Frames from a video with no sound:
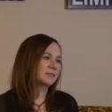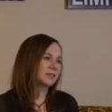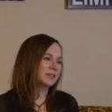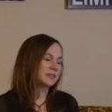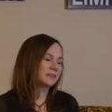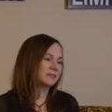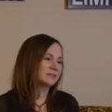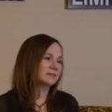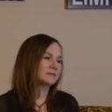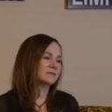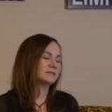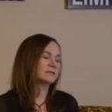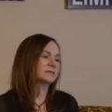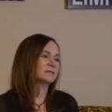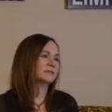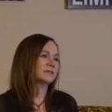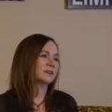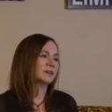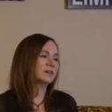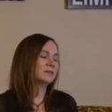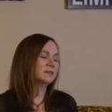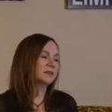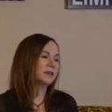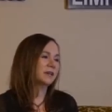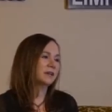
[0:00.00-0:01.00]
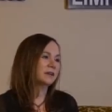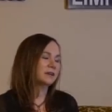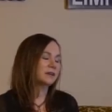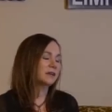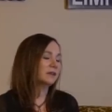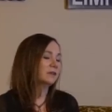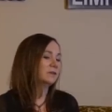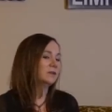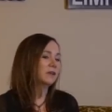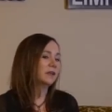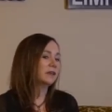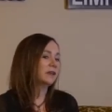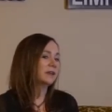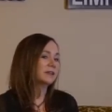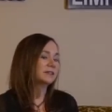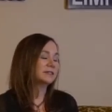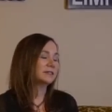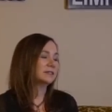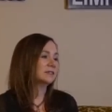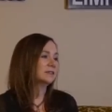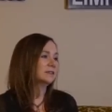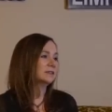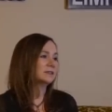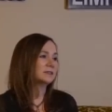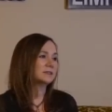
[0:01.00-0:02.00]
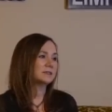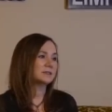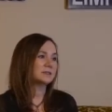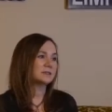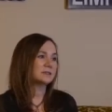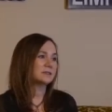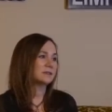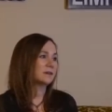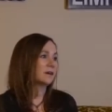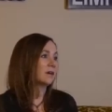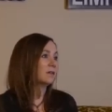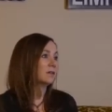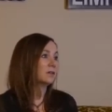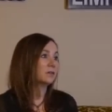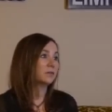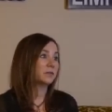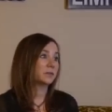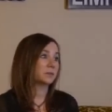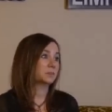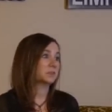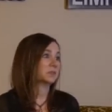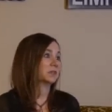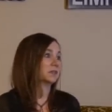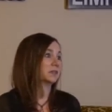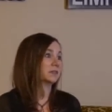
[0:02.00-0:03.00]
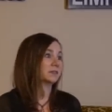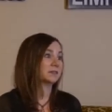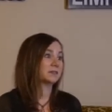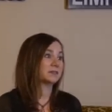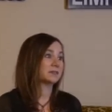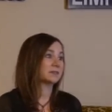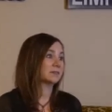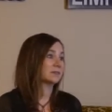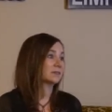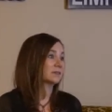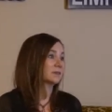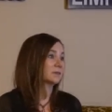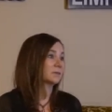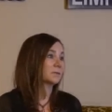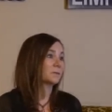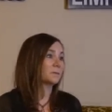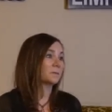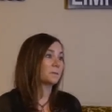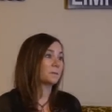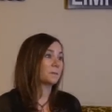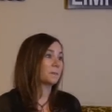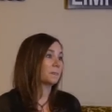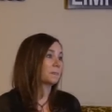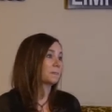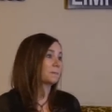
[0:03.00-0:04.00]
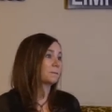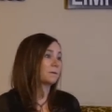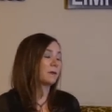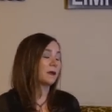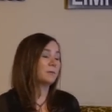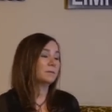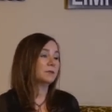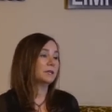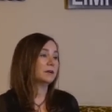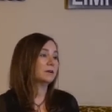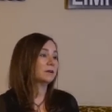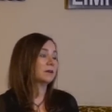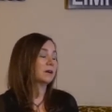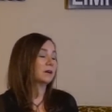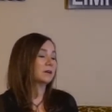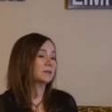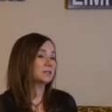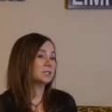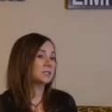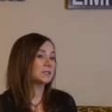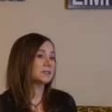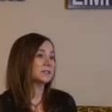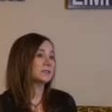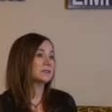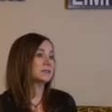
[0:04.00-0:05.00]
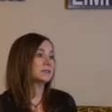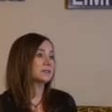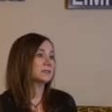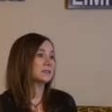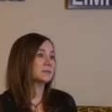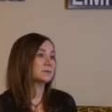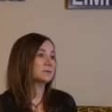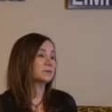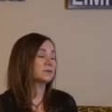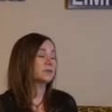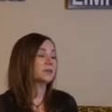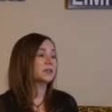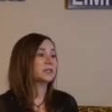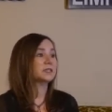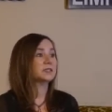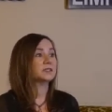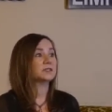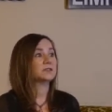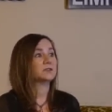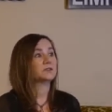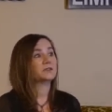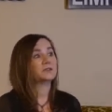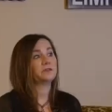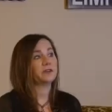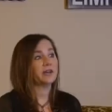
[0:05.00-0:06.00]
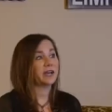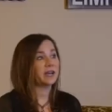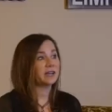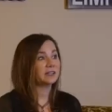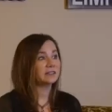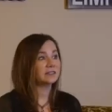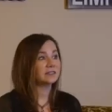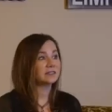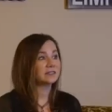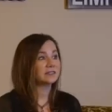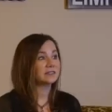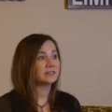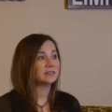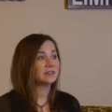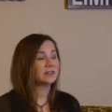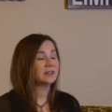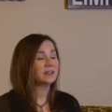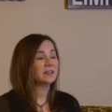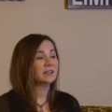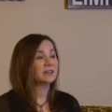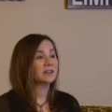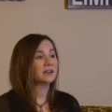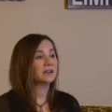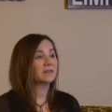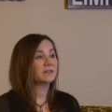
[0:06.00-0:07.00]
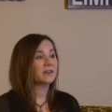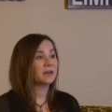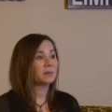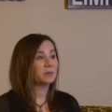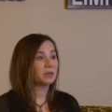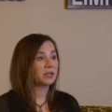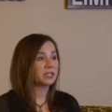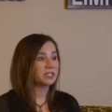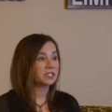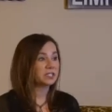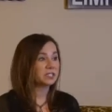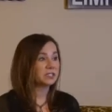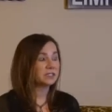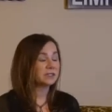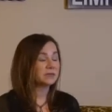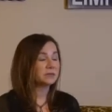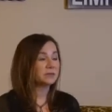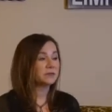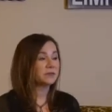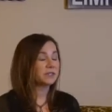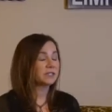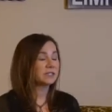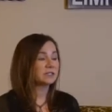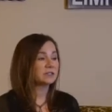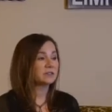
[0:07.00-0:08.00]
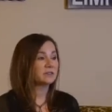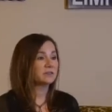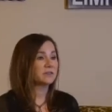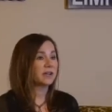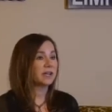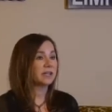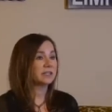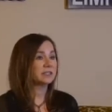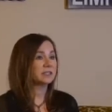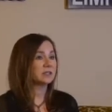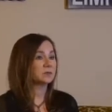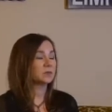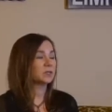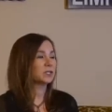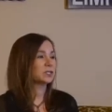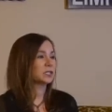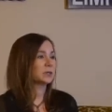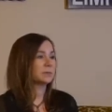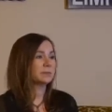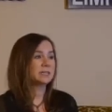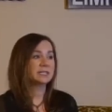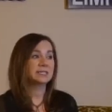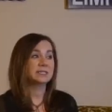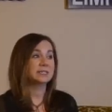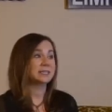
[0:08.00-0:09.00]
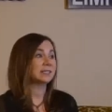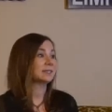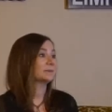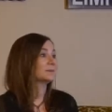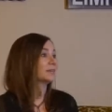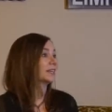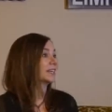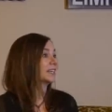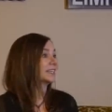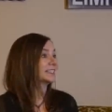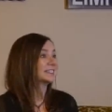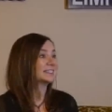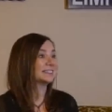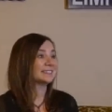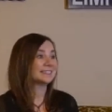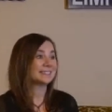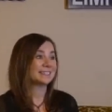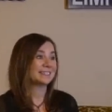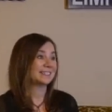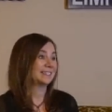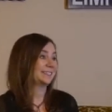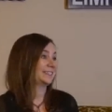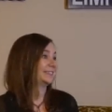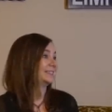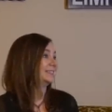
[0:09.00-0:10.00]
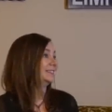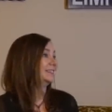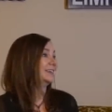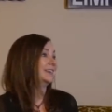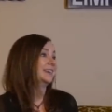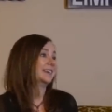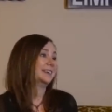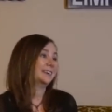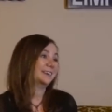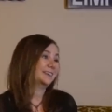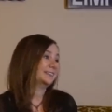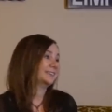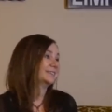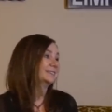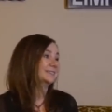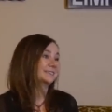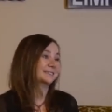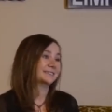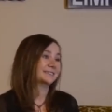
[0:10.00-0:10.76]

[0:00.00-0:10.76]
Yeah. Oh, yeah. And, and I see this all over the place. I mean, our consciousness is moving so fast. Our vibration is moving so fast. We're jumping timelines in a day.